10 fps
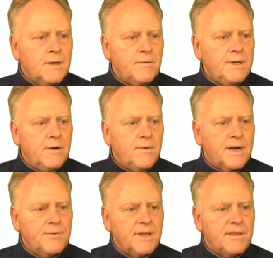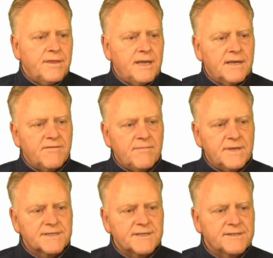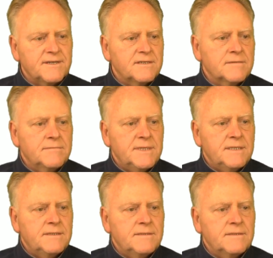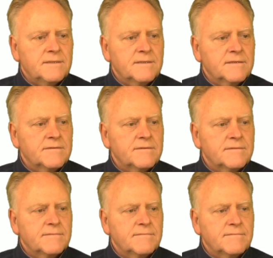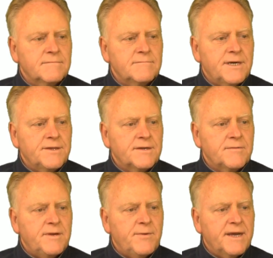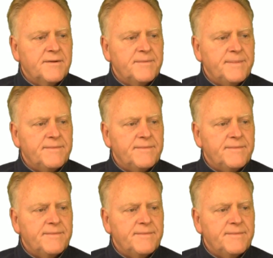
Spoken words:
We don't want to really think of mysticism and whether we want to